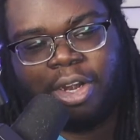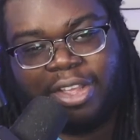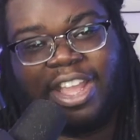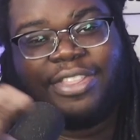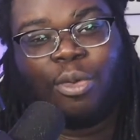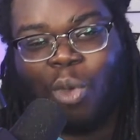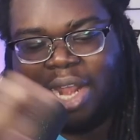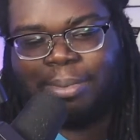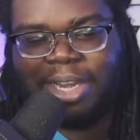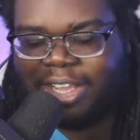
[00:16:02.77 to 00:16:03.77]
and the random
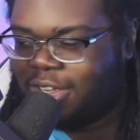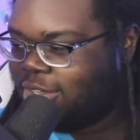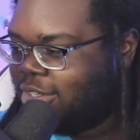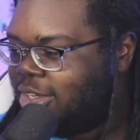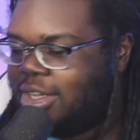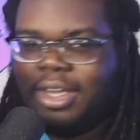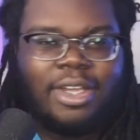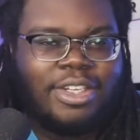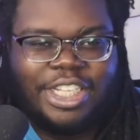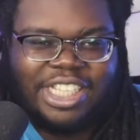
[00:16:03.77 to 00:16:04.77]
nigga
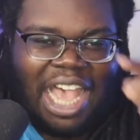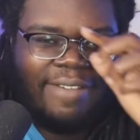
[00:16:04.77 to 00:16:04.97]
doesn't have